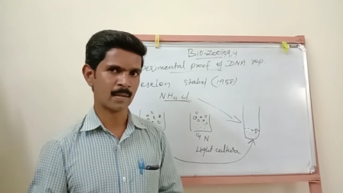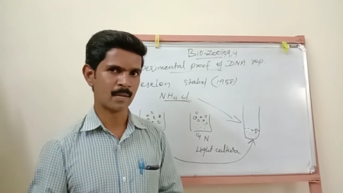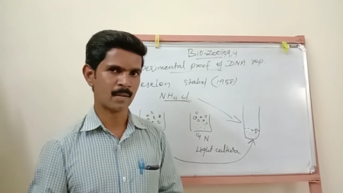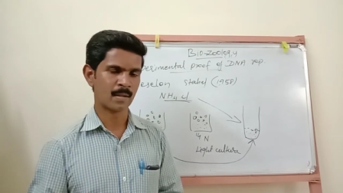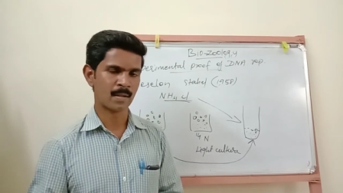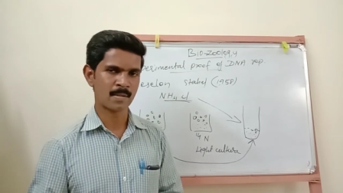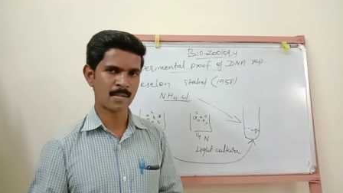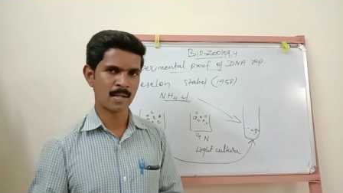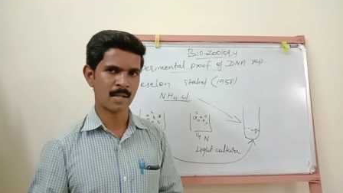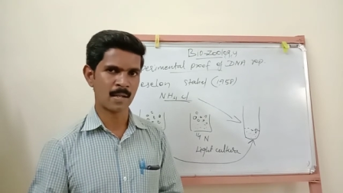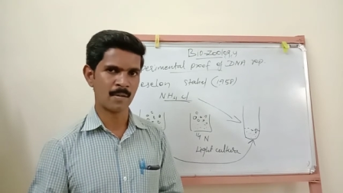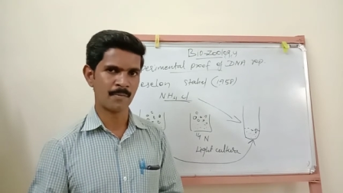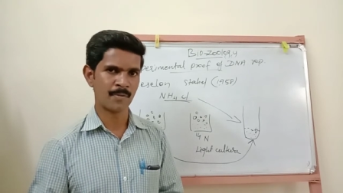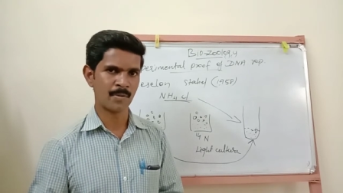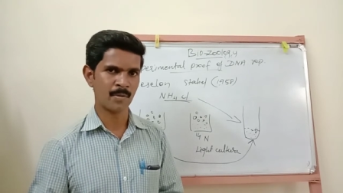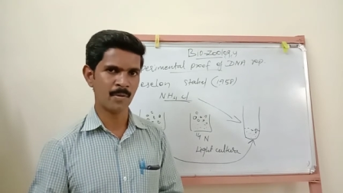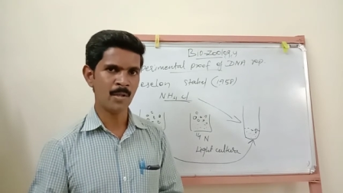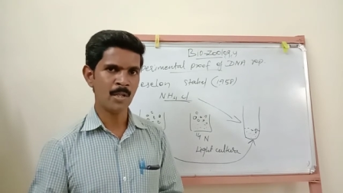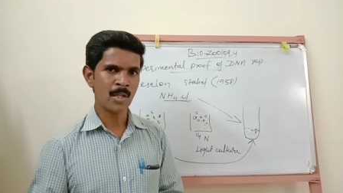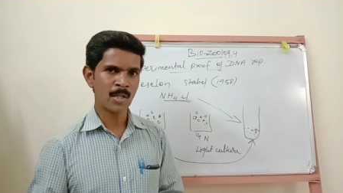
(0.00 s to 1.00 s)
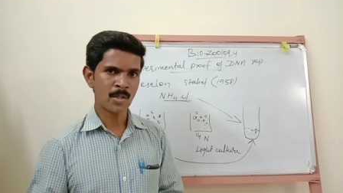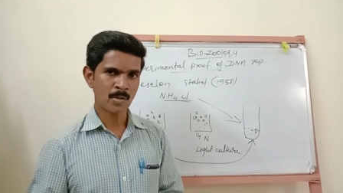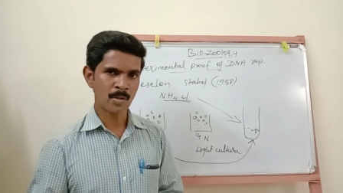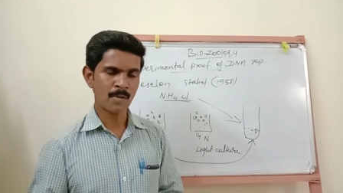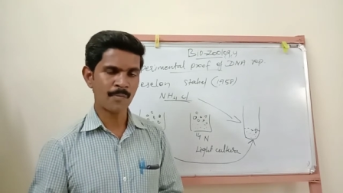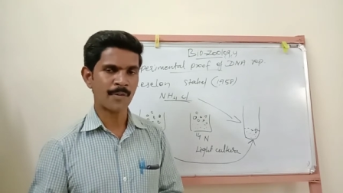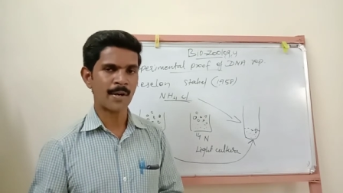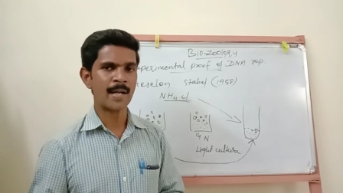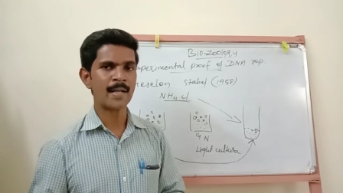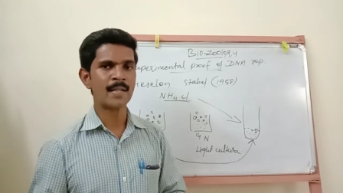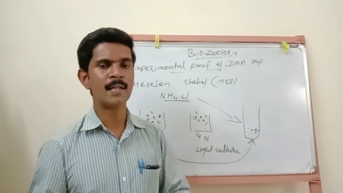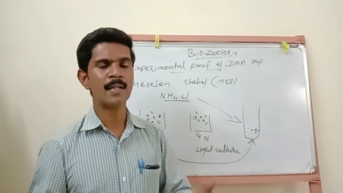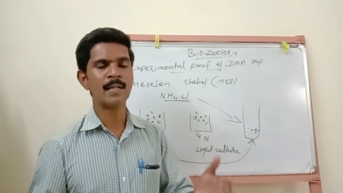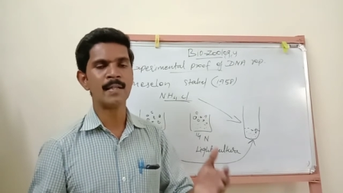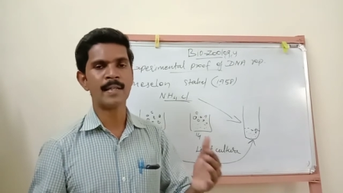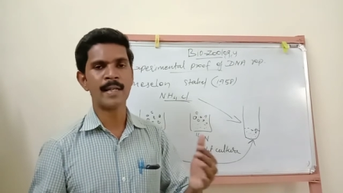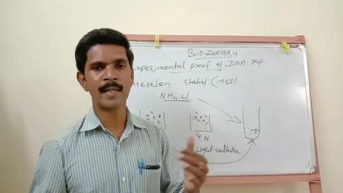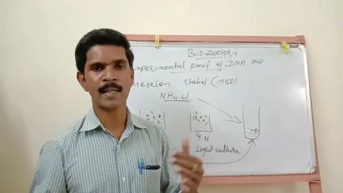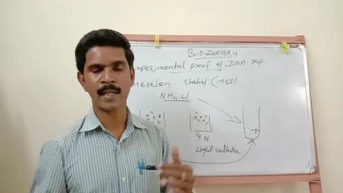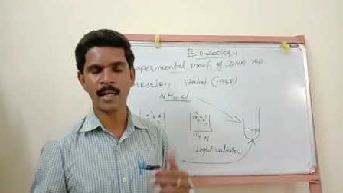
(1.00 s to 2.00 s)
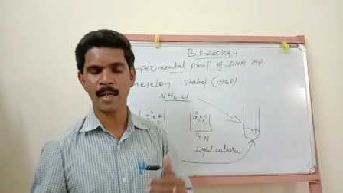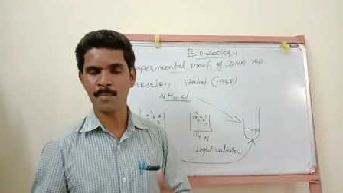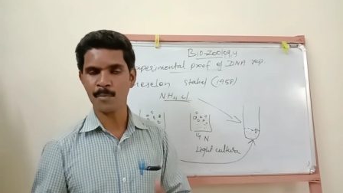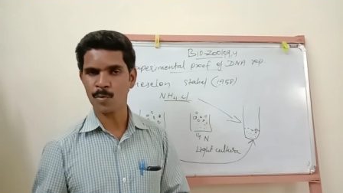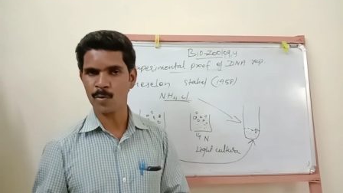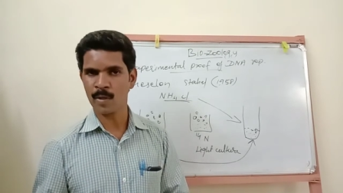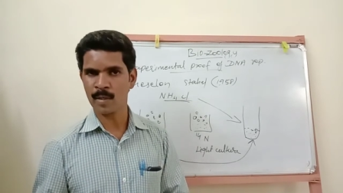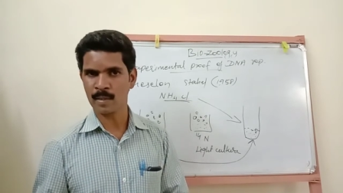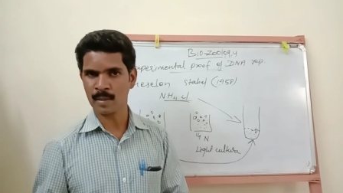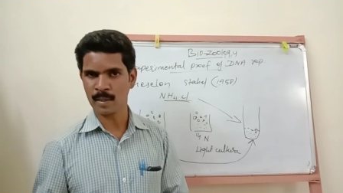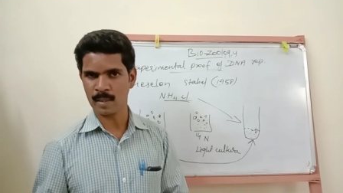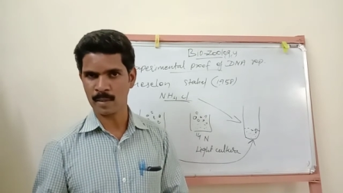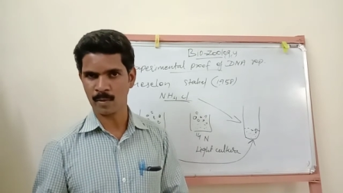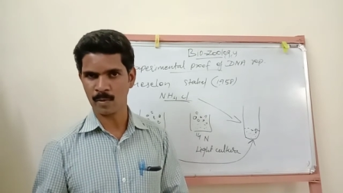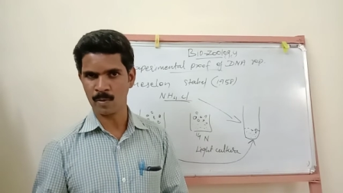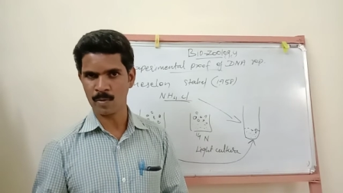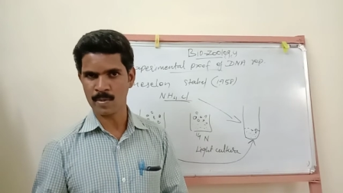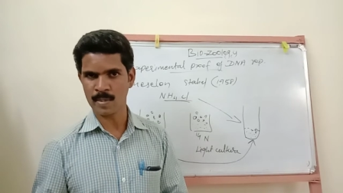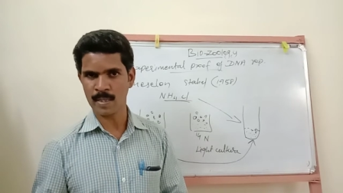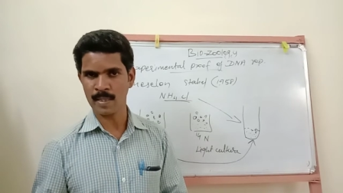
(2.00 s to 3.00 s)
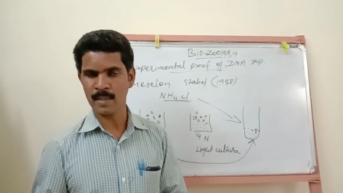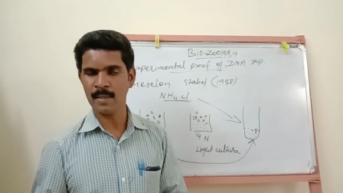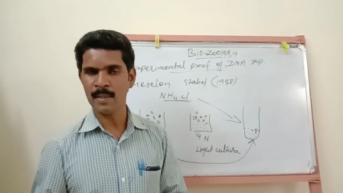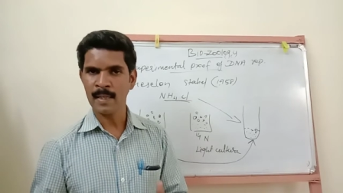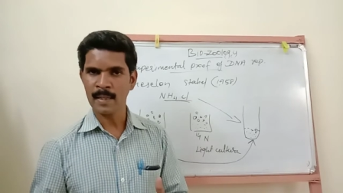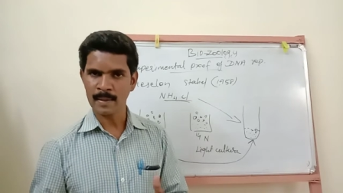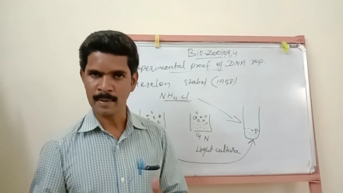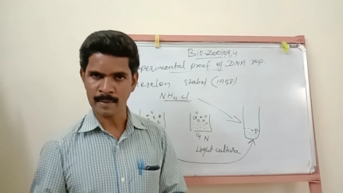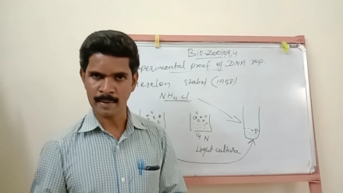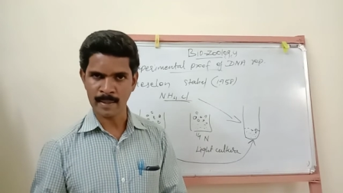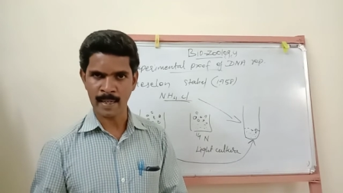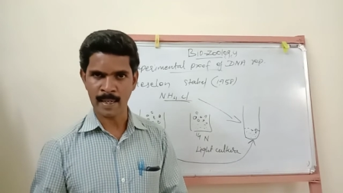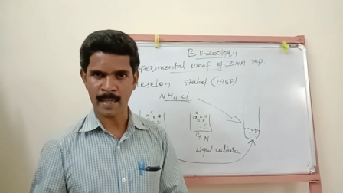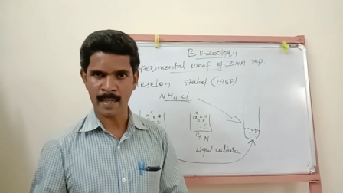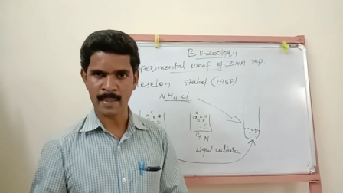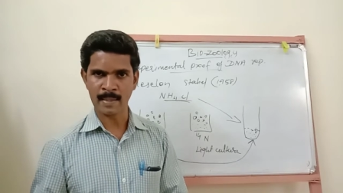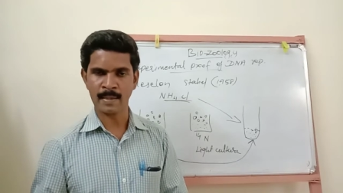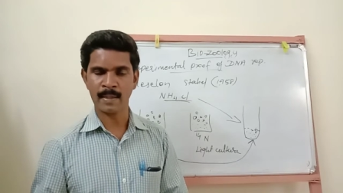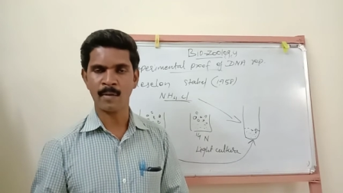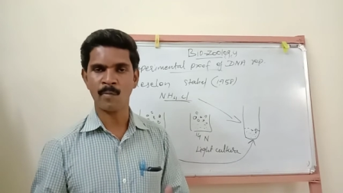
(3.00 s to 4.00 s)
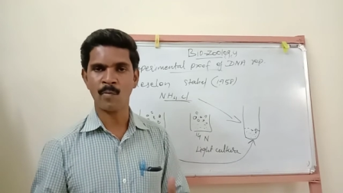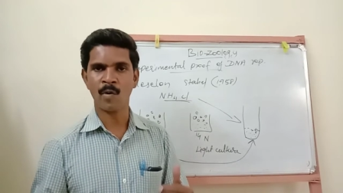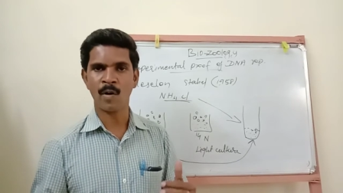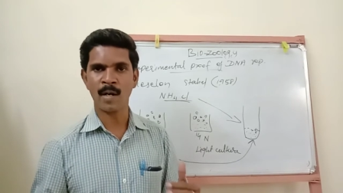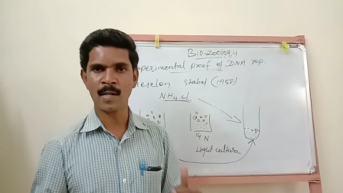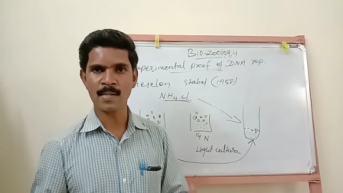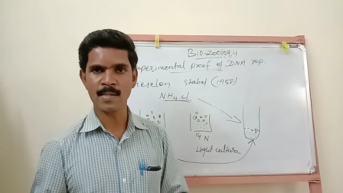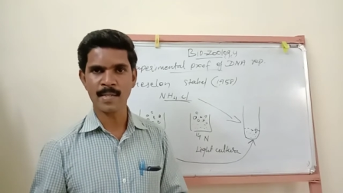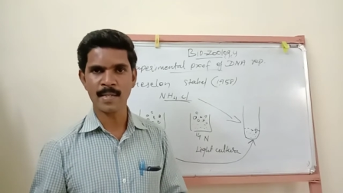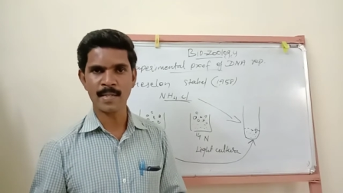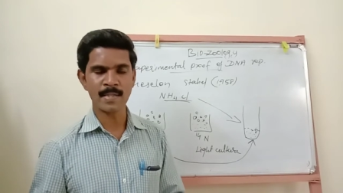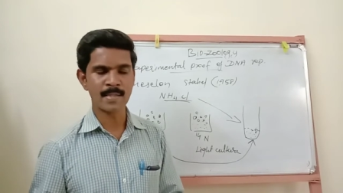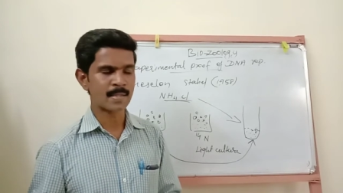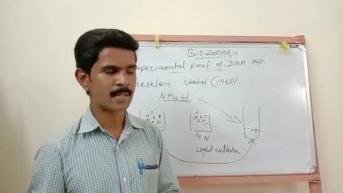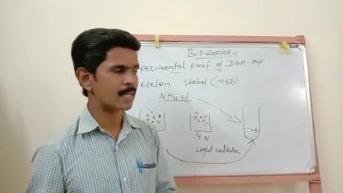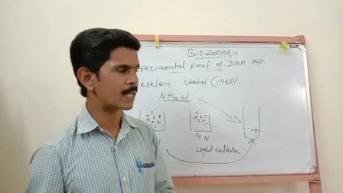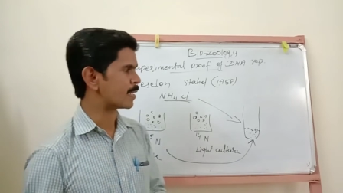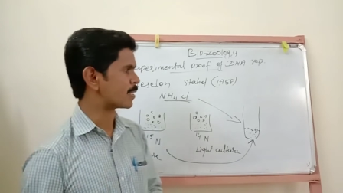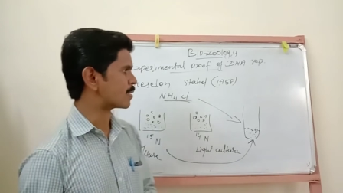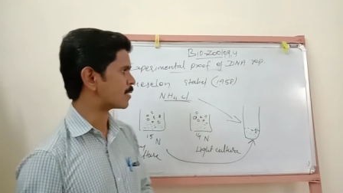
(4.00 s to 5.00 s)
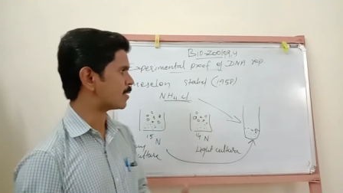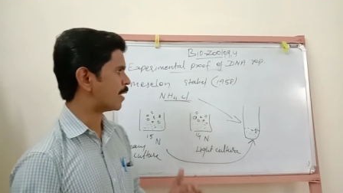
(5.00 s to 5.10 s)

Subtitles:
Understand a few? So finally they came to a conclusion that the Watson's-Crick's,